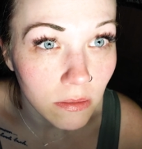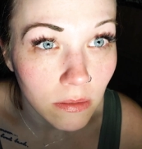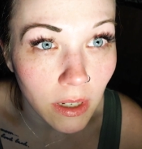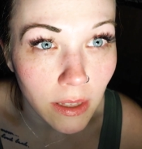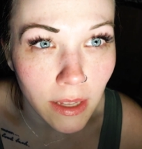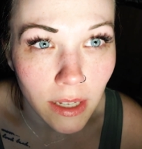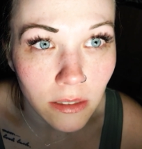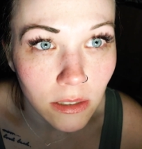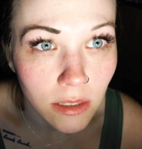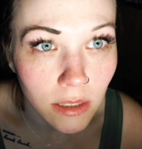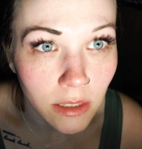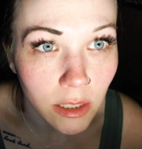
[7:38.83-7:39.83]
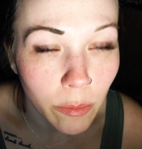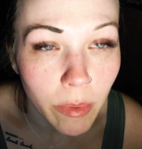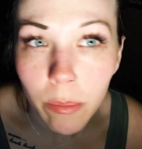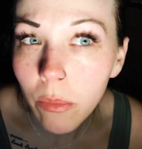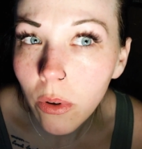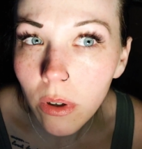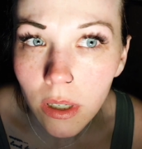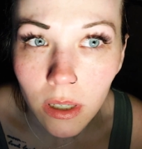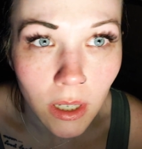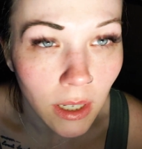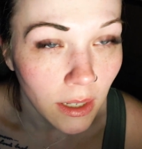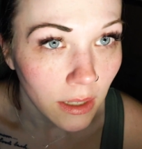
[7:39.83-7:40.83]
And that looks a little bit more
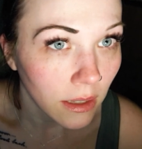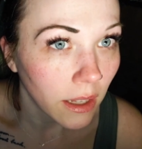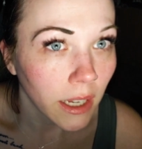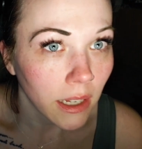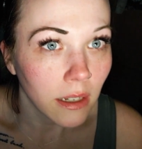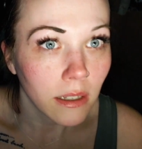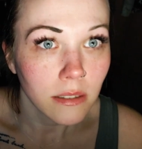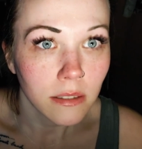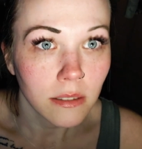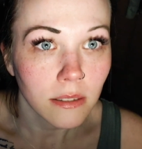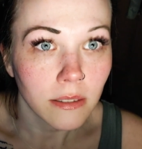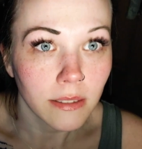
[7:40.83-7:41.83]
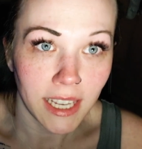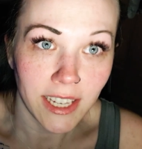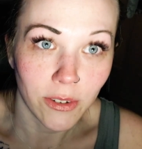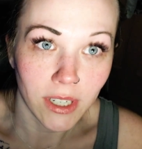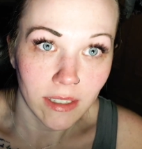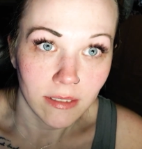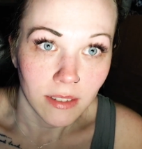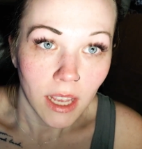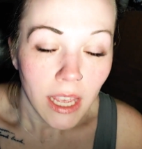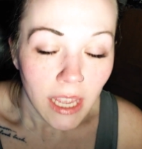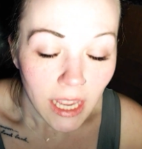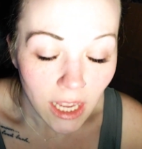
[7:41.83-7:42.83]
like angry.
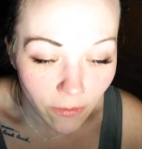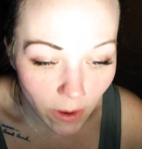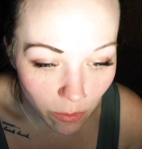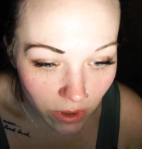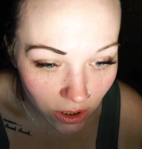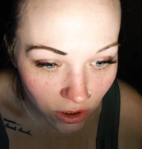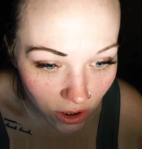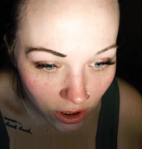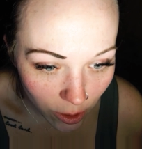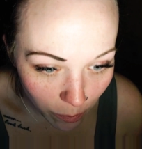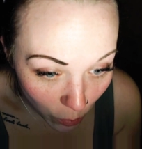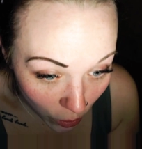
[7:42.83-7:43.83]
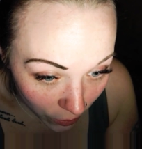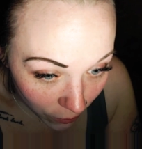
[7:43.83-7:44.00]
If I want to look more